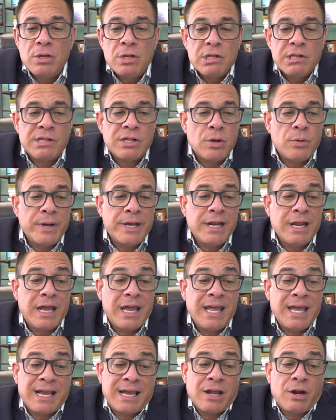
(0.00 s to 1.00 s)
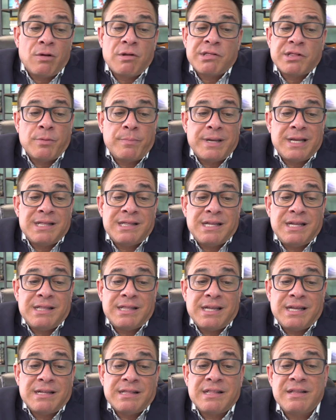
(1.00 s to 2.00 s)
So, it can also be as
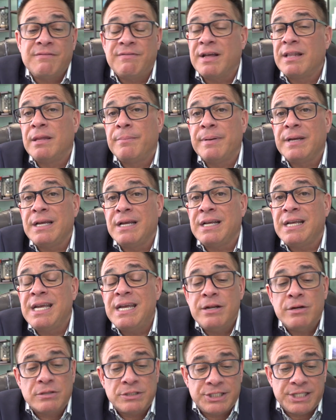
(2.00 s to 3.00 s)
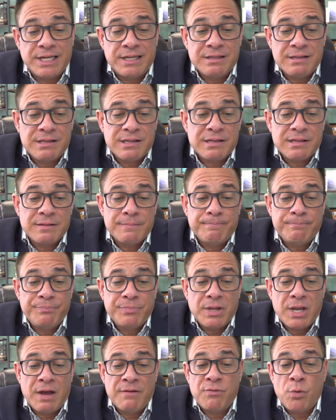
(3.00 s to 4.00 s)
easy as developing a keener sense
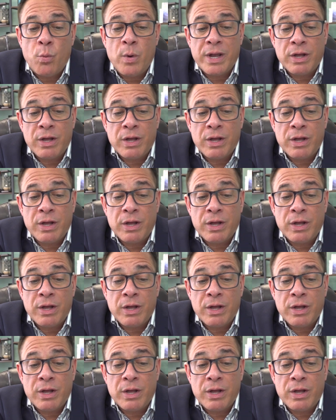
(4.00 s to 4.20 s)
of,